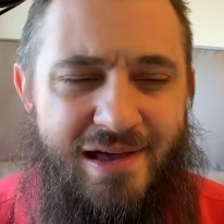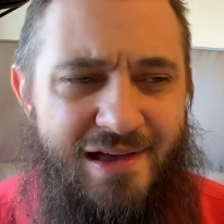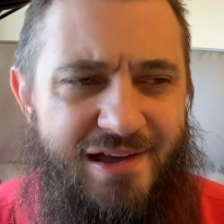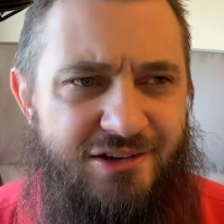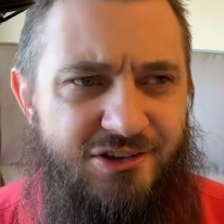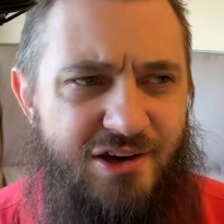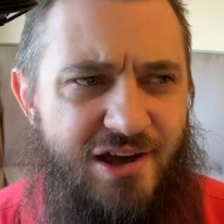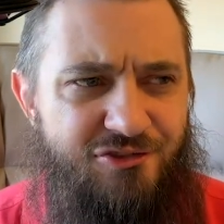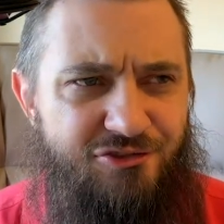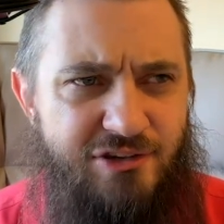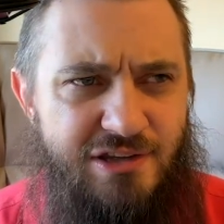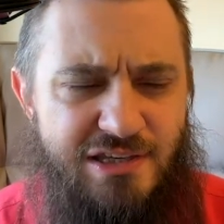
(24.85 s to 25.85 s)
and your
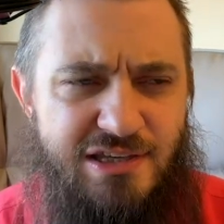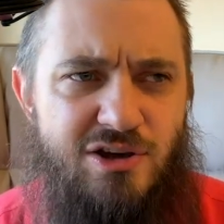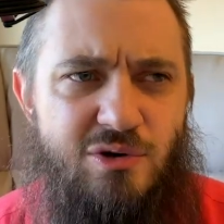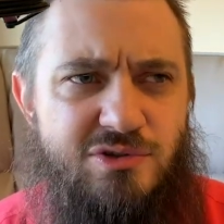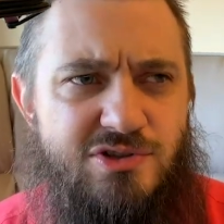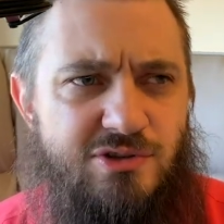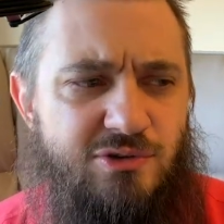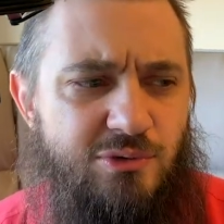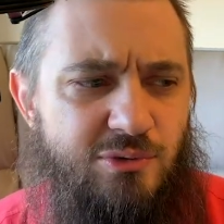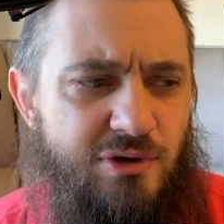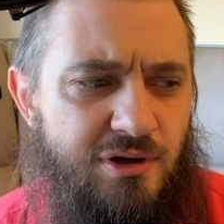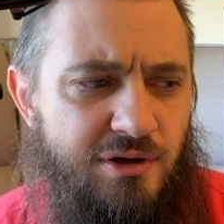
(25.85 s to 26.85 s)

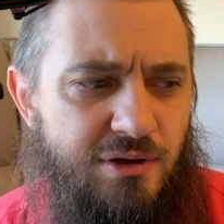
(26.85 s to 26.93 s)
FeO2